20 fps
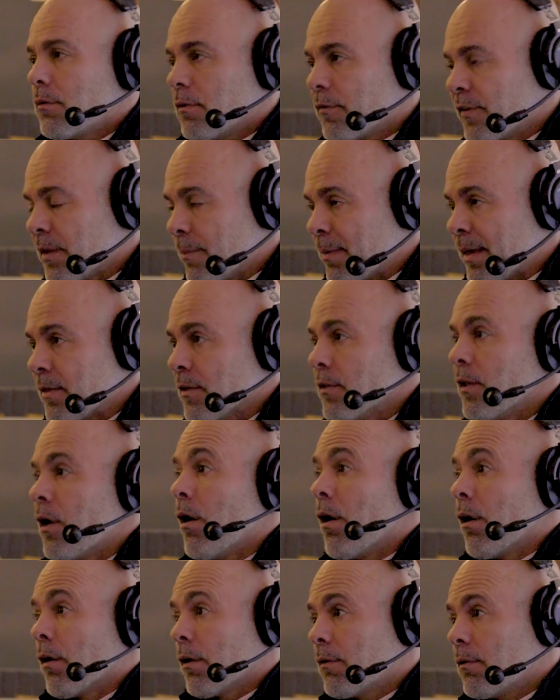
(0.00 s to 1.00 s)
Fleming's
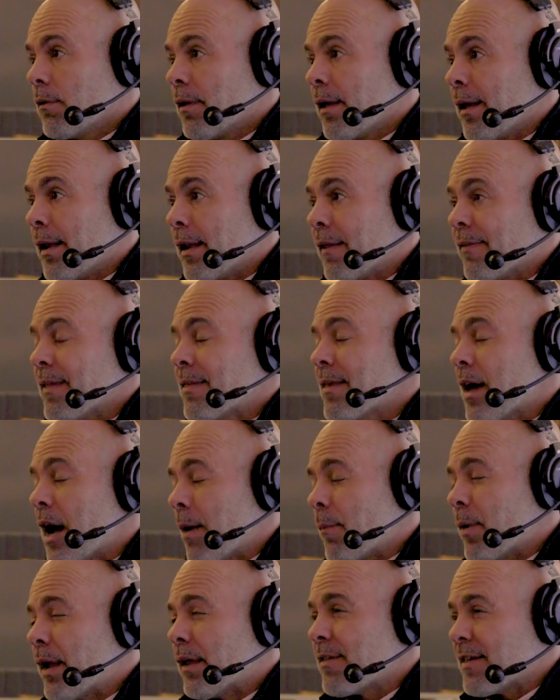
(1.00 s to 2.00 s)
along. And at the
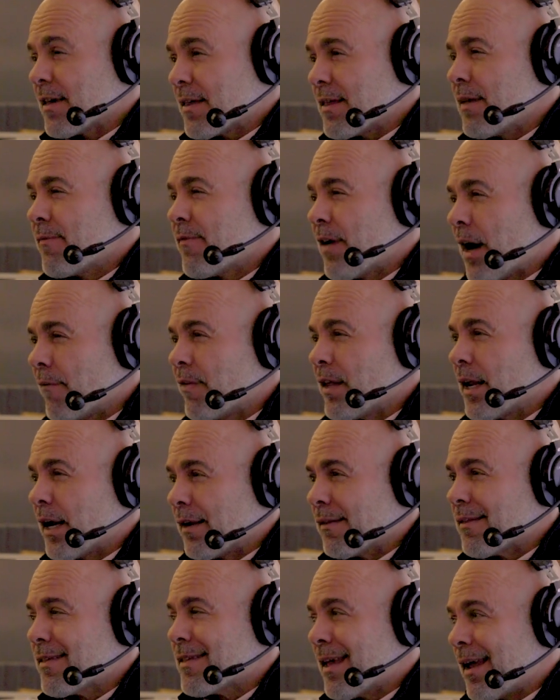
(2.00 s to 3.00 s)
time we had sixty-five in the
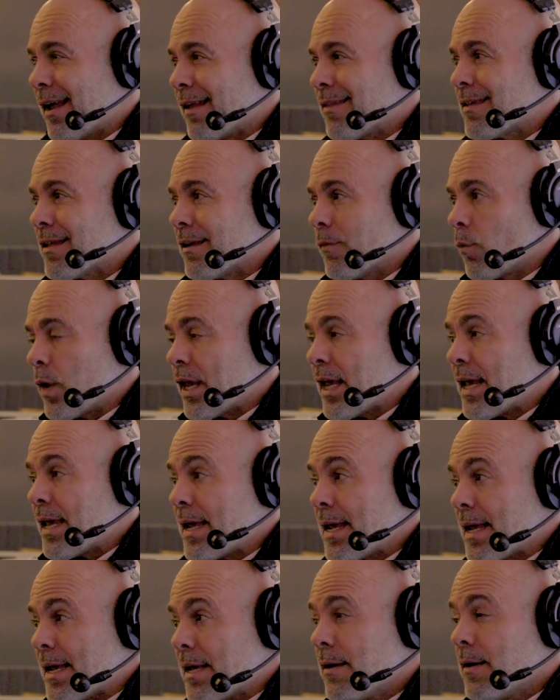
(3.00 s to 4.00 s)
United States, and
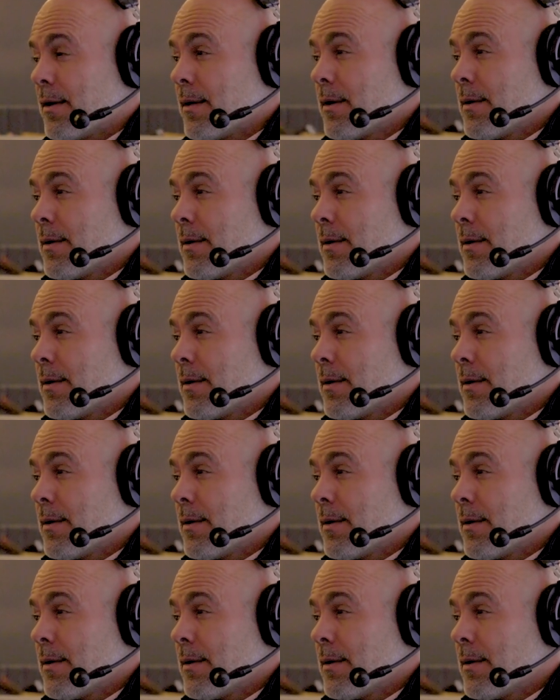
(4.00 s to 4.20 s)
we,